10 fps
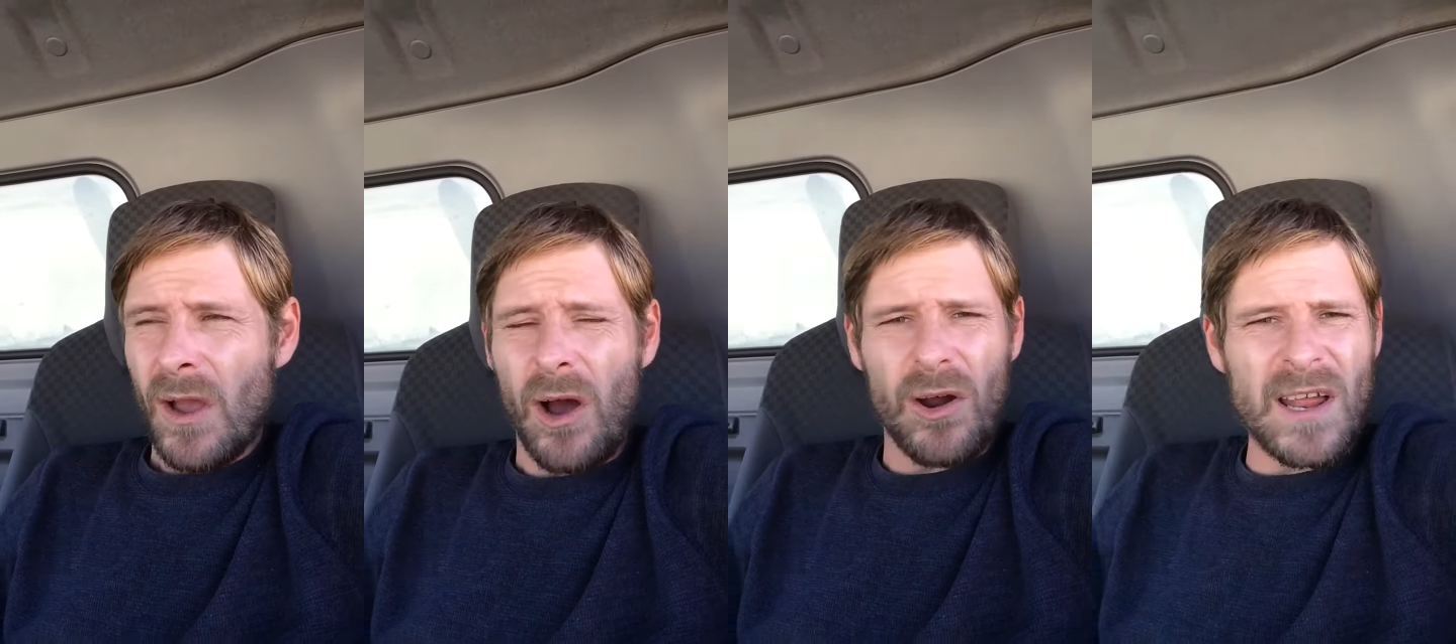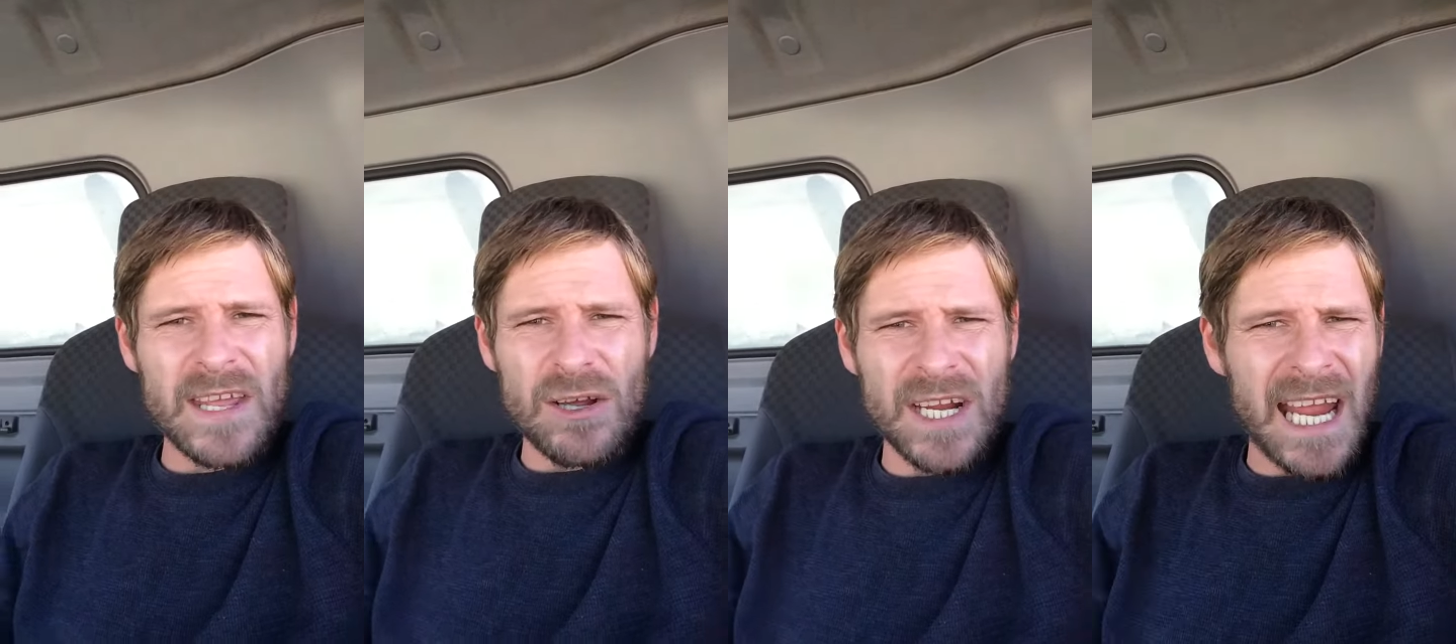Or are they
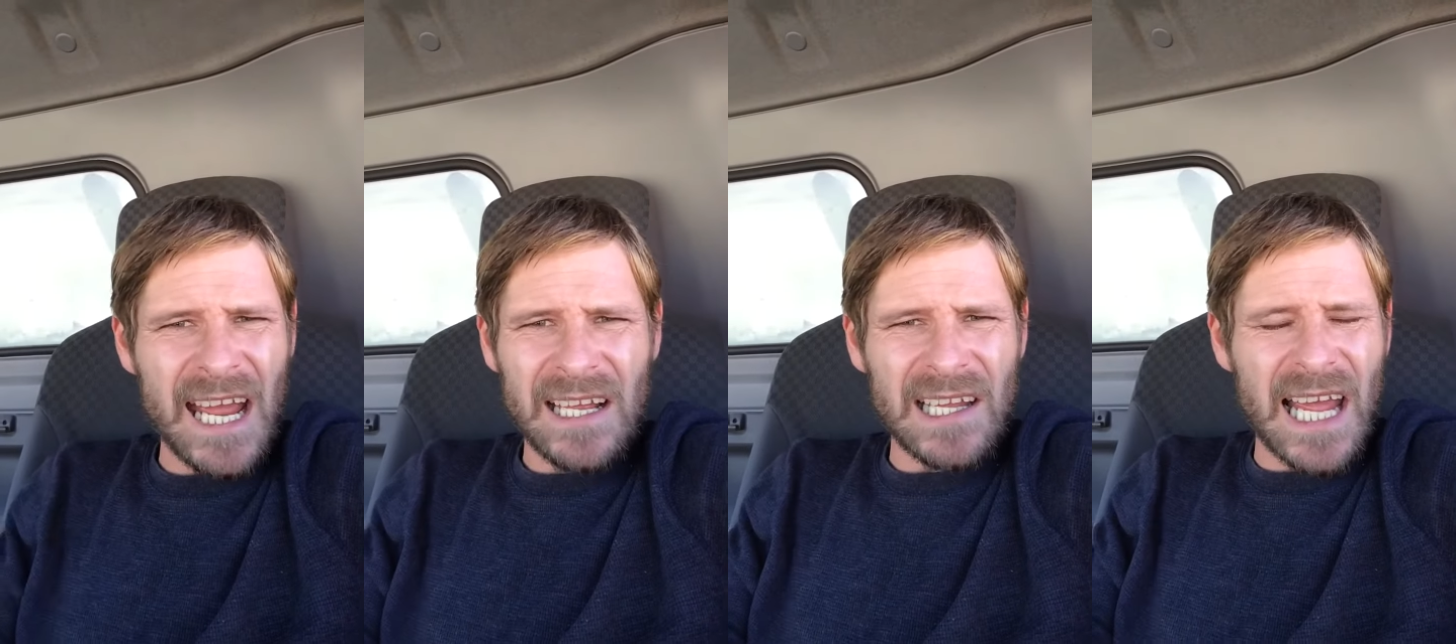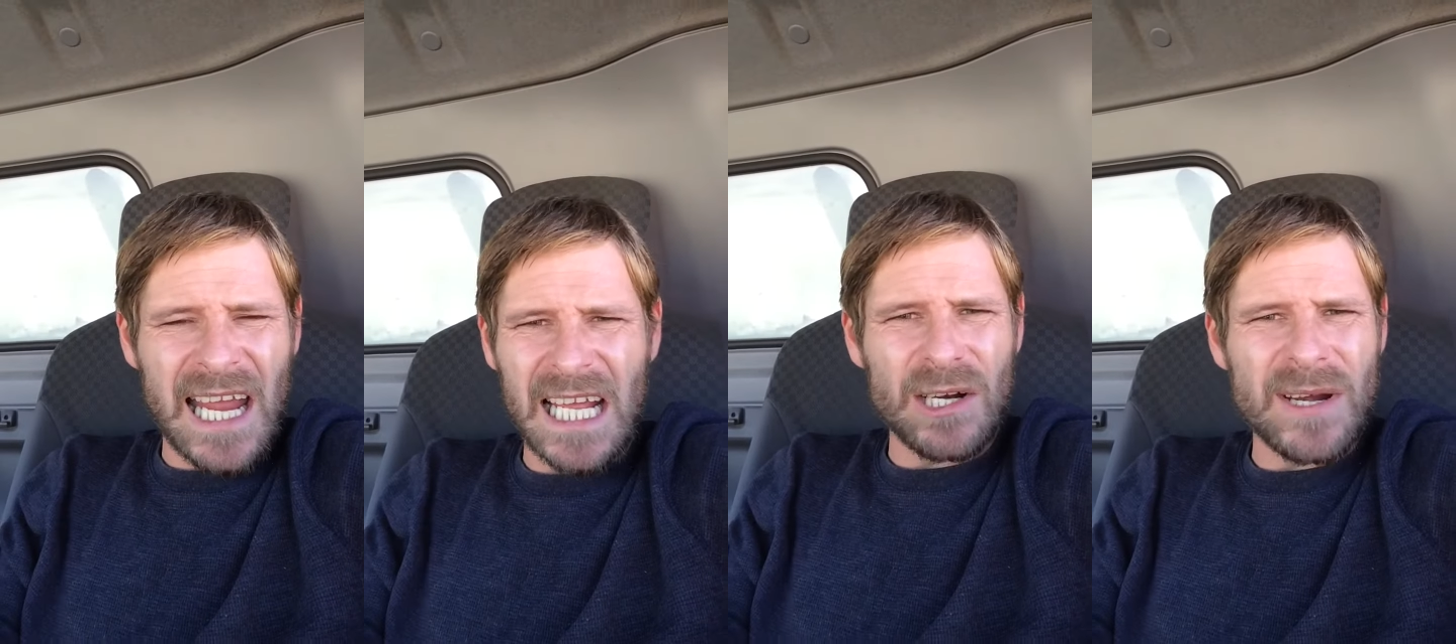going to let
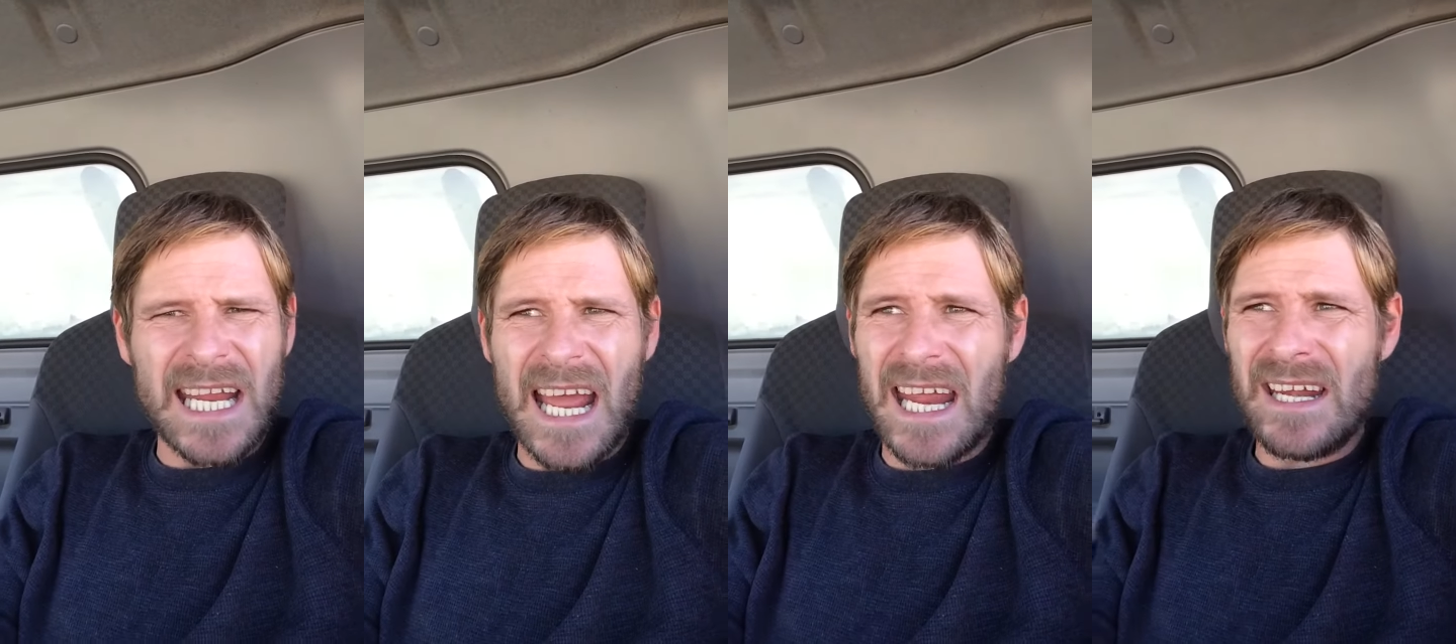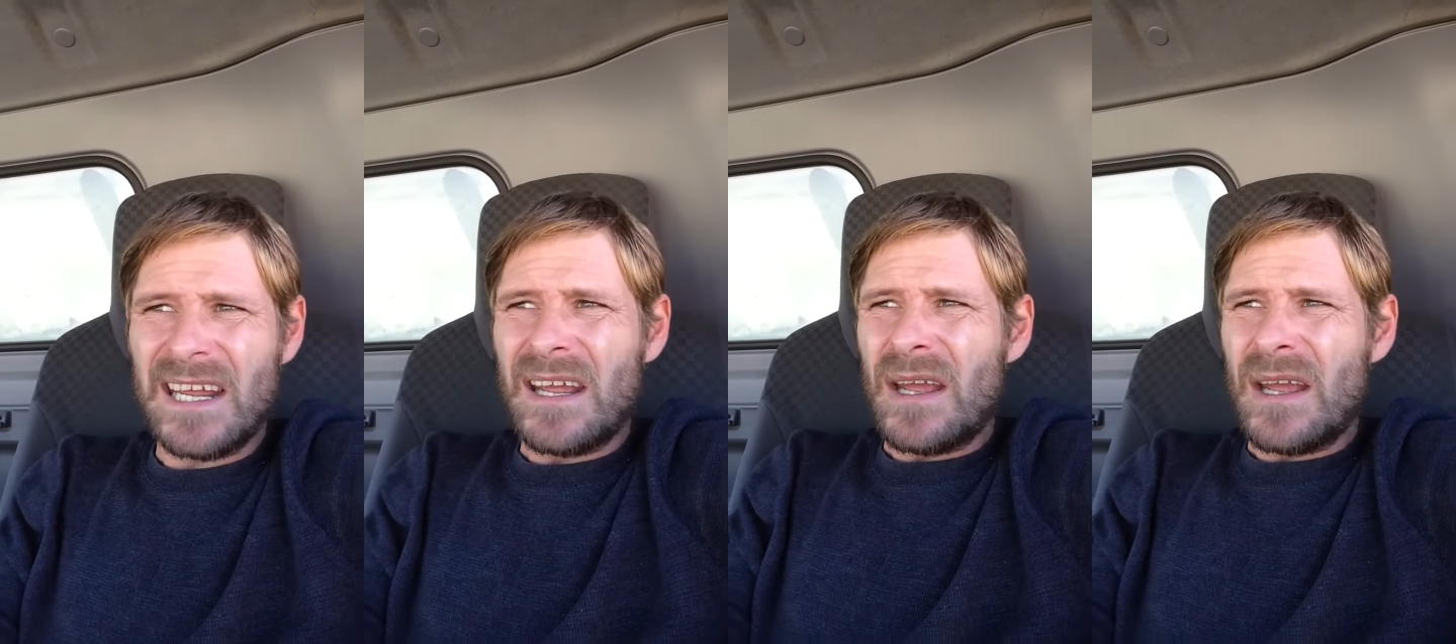Hillary get in,